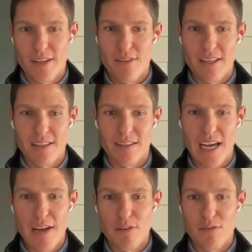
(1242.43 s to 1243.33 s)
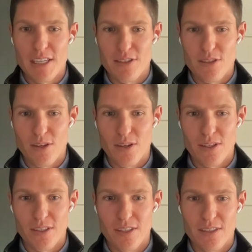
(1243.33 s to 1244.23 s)
I think live events
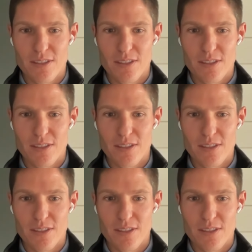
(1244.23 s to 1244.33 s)
are